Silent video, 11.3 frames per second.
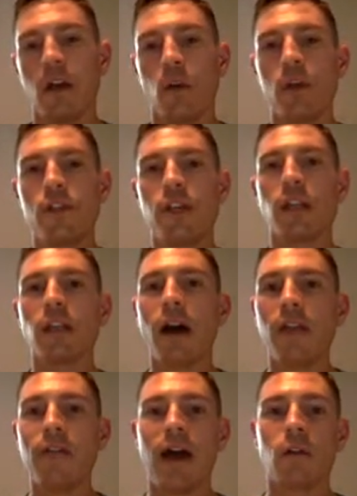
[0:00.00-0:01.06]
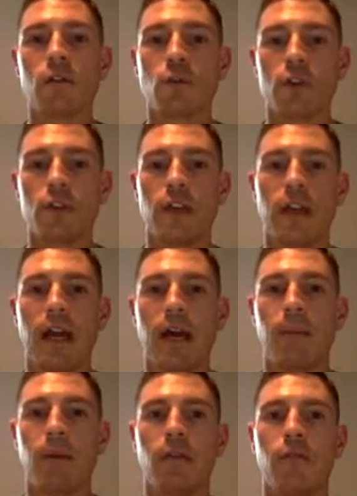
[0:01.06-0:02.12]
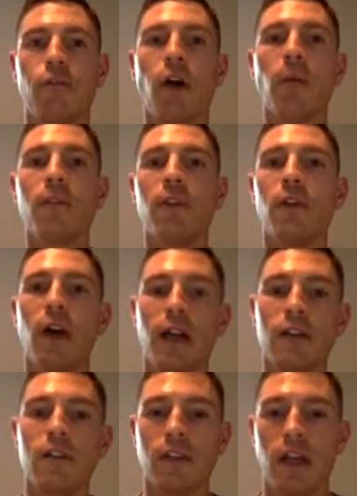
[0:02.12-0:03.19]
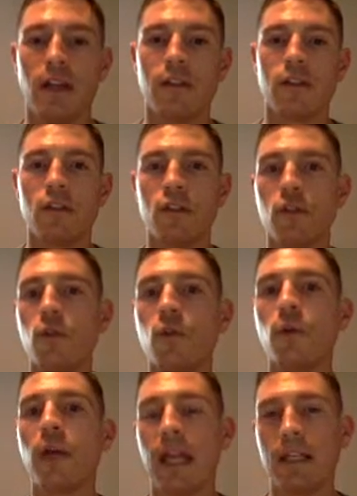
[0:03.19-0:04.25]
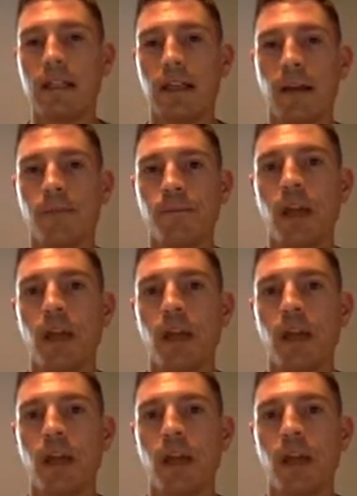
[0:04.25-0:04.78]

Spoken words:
We see a lot of outsourcing happen from the United States to India.